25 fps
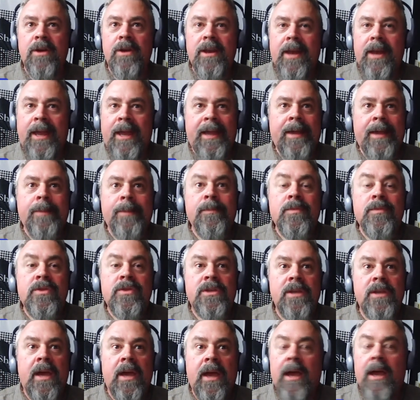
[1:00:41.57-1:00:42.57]
names.
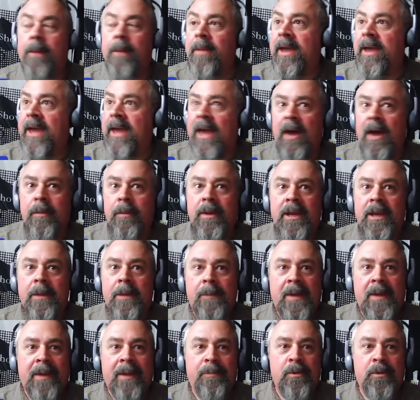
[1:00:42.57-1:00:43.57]
I'm like, how many
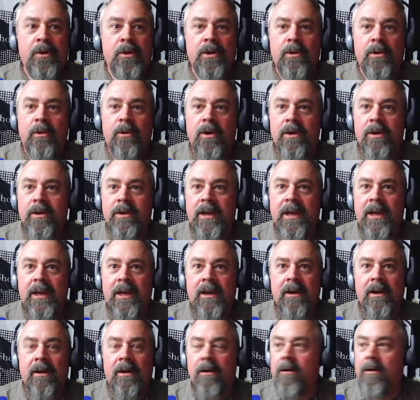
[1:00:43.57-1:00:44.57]
people are working
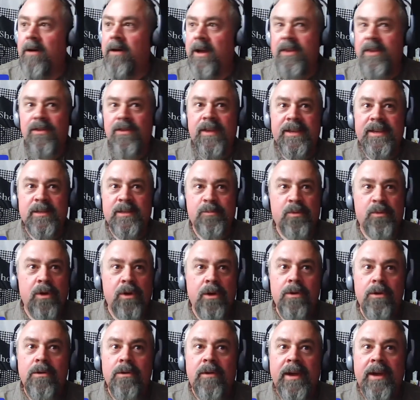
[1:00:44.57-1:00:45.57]
on this
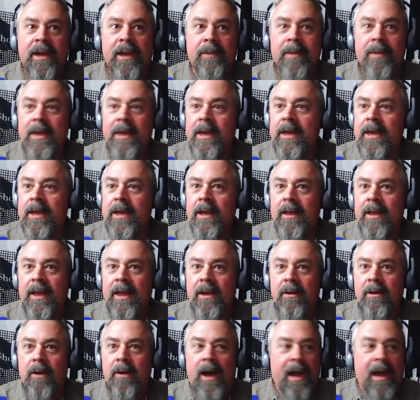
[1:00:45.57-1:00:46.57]
program? Like,
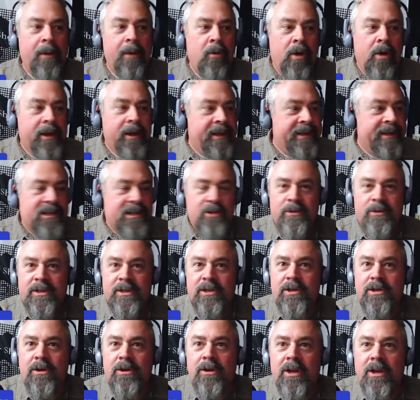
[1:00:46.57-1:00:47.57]
I walk into a
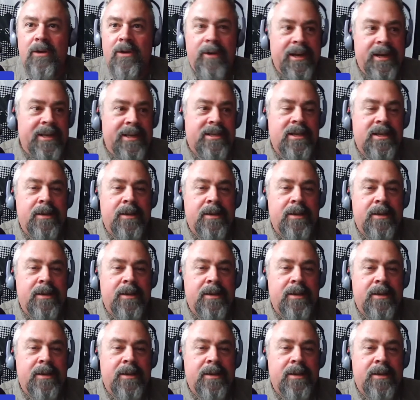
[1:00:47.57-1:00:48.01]
studio and it's a